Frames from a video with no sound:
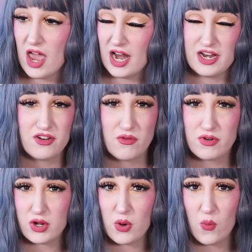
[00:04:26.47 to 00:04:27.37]
and I
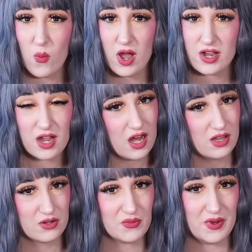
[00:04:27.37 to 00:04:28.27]
don't know what
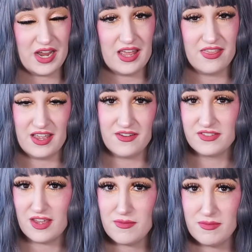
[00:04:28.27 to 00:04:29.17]
colorway they have
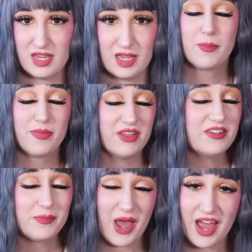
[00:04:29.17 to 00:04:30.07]
sent me.
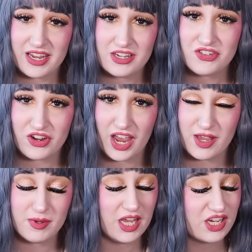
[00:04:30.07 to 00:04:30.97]
This package
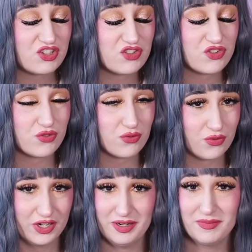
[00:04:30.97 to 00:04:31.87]
came
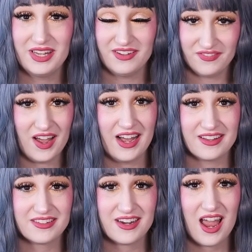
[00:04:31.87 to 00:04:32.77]
extremely
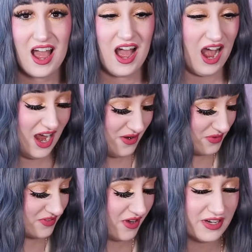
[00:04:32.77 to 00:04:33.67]
fast. I
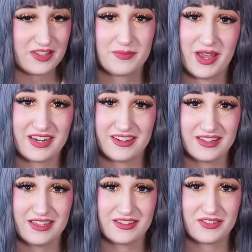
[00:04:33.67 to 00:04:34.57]
was not
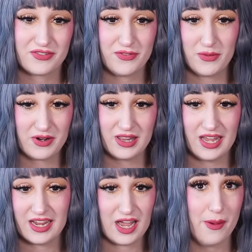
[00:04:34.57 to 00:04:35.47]
expecting this for
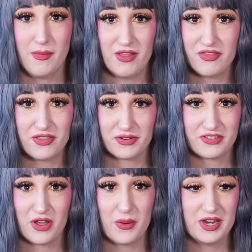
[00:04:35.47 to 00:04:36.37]
like a month or
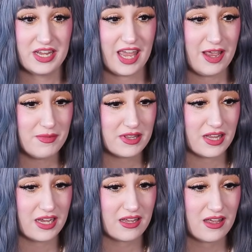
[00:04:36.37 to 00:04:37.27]
so, and it came in
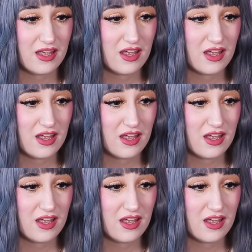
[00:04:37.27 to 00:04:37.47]
like